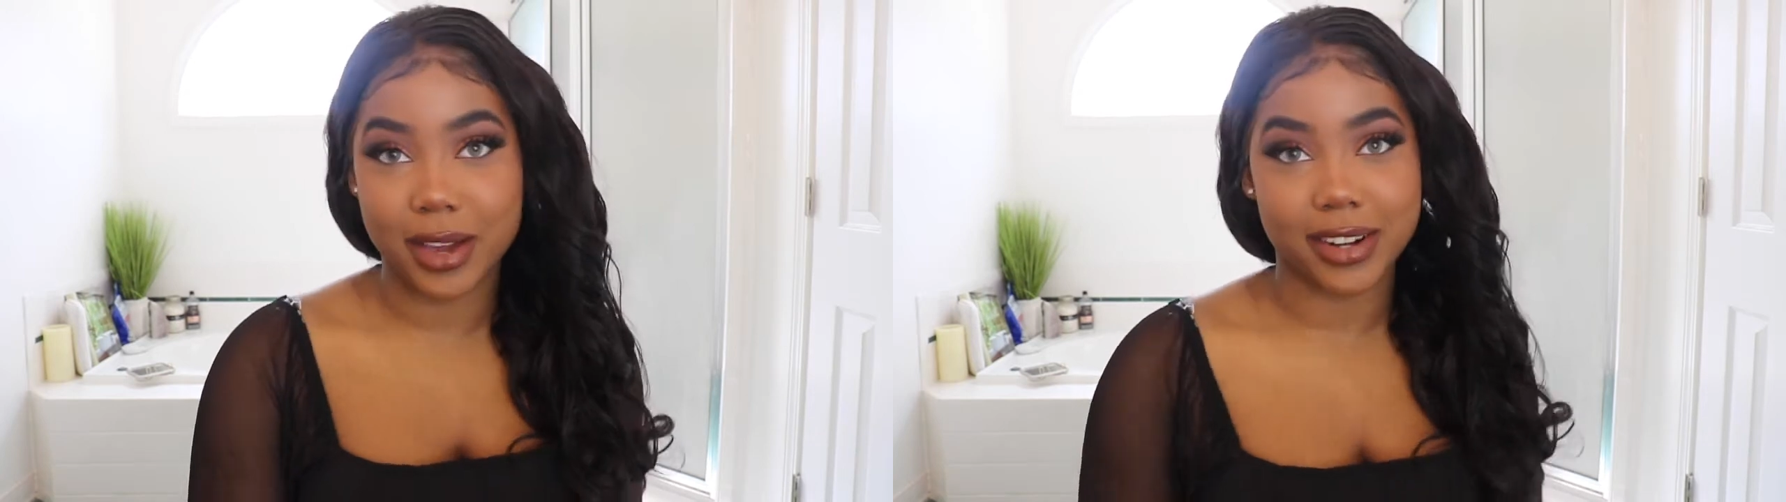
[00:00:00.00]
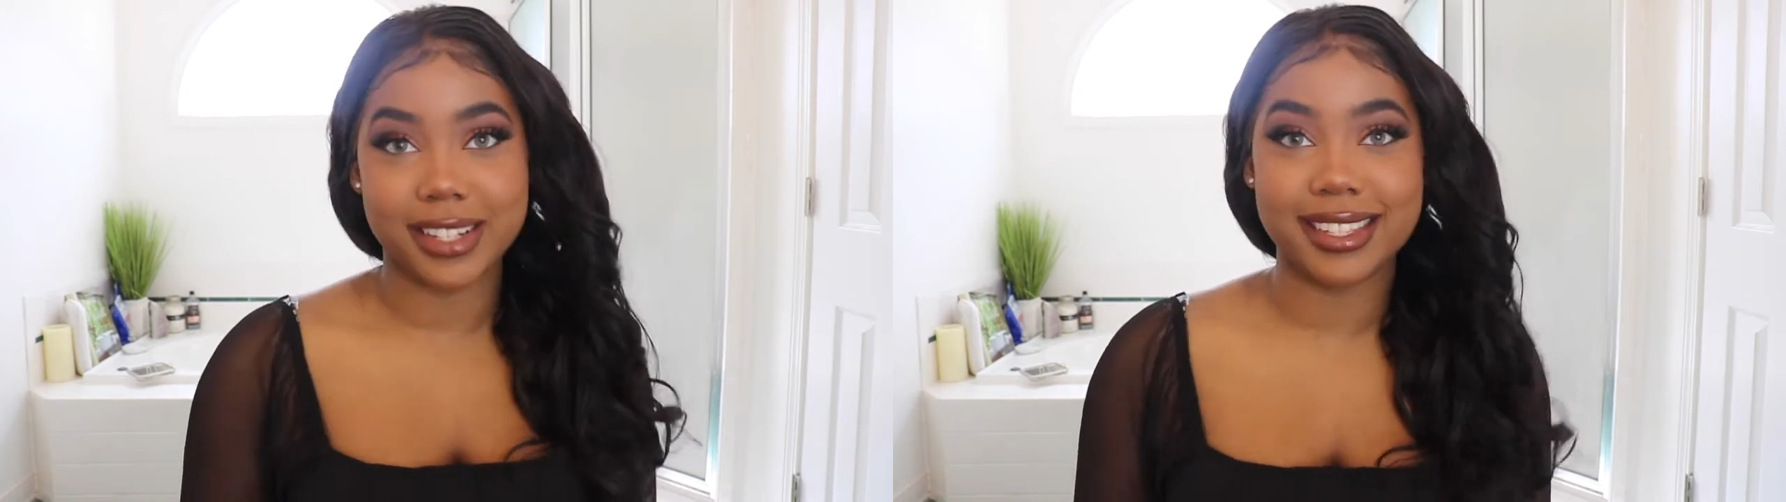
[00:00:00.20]

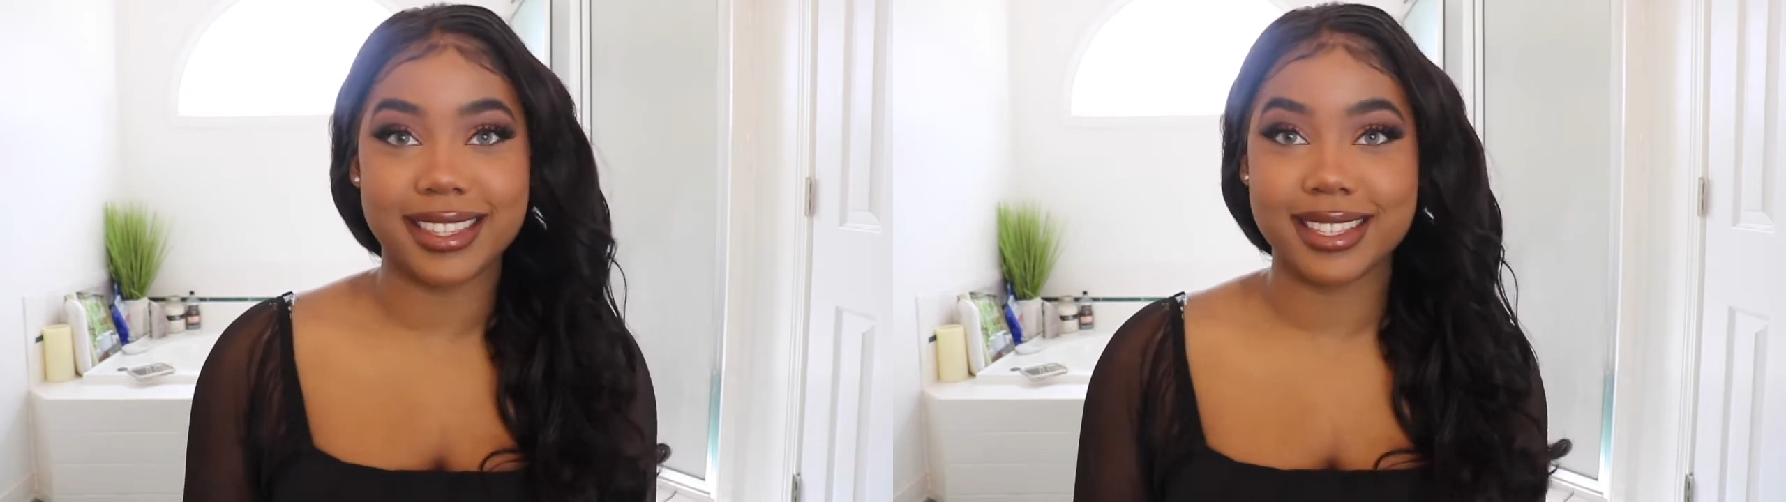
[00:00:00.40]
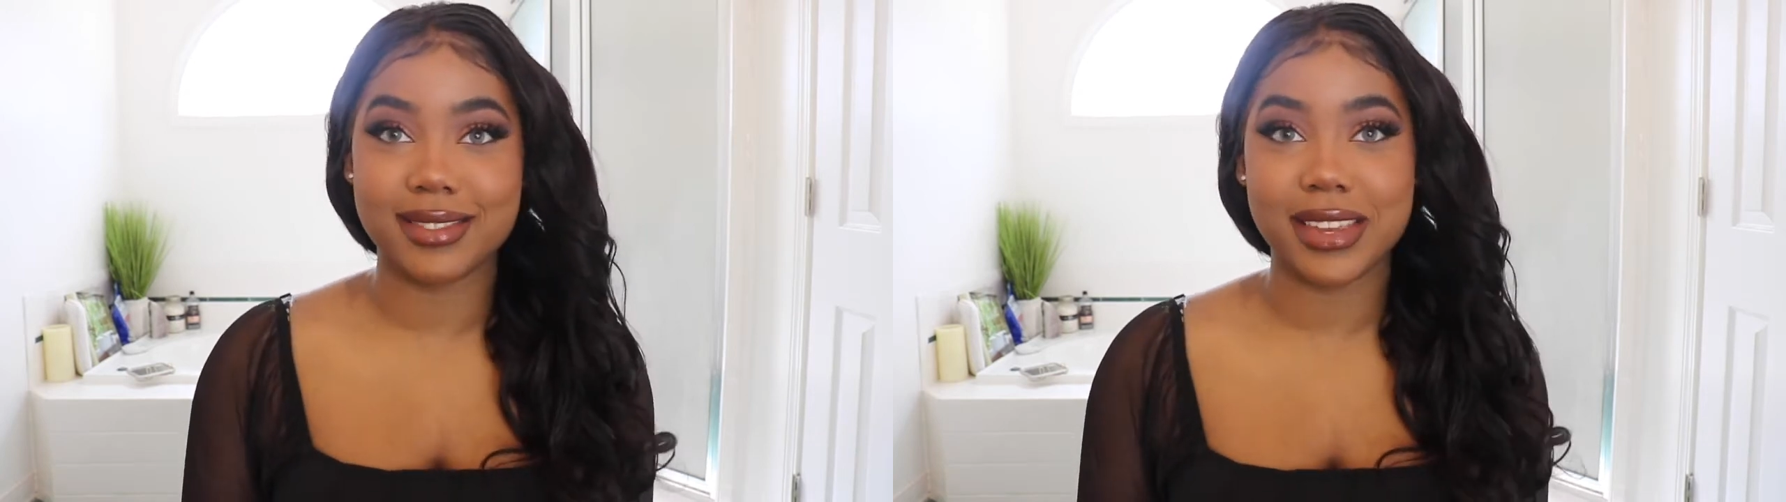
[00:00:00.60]
right on
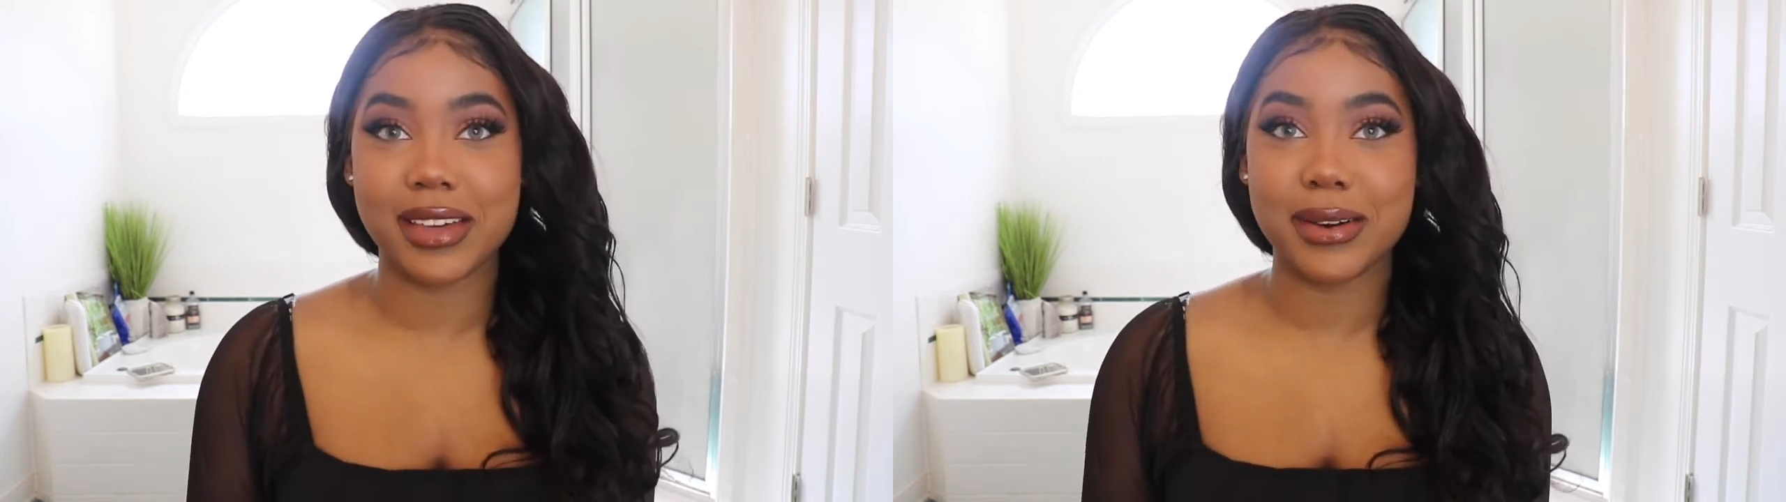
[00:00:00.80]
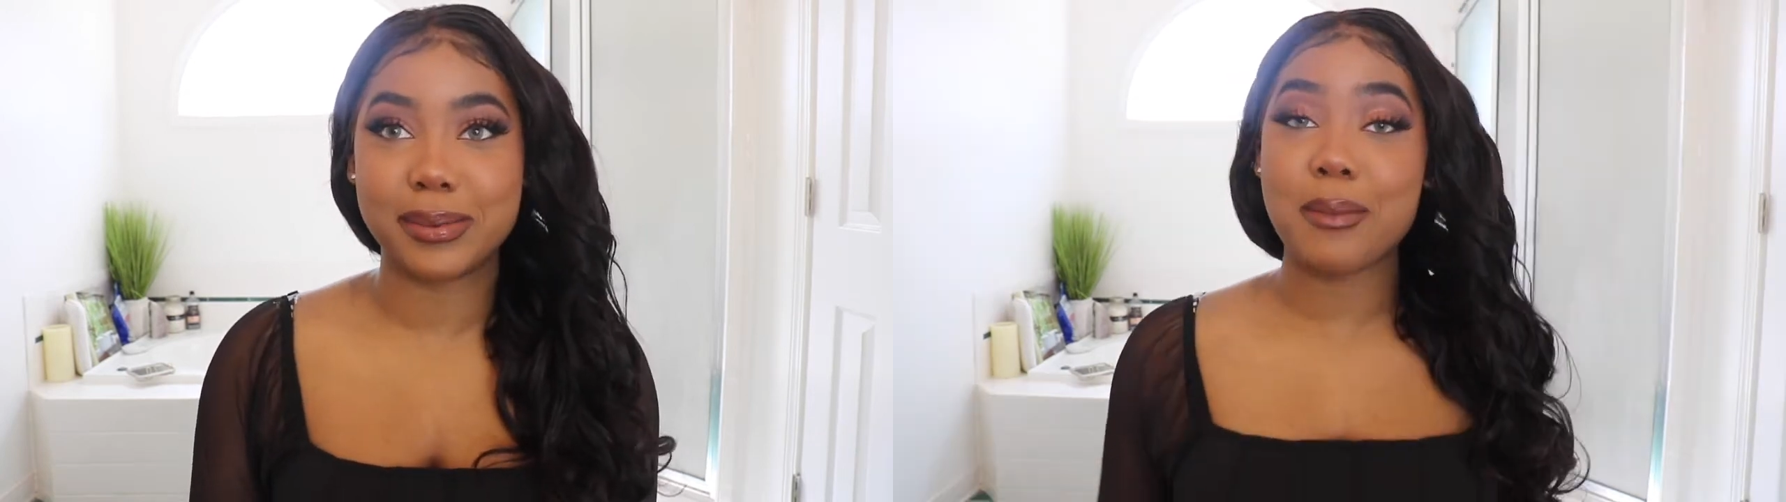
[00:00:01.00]
into this video.